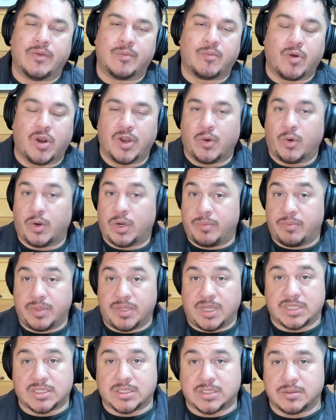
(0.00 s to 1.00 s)
of a priority,
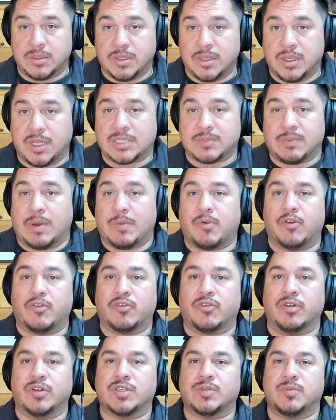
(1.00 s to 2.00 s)
but that's my
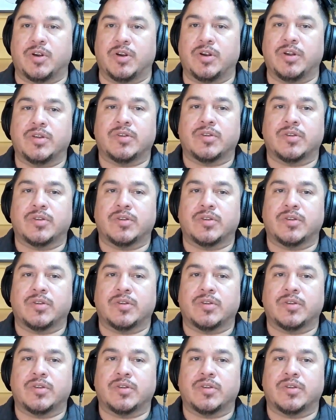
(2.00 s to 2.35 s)
personal experience.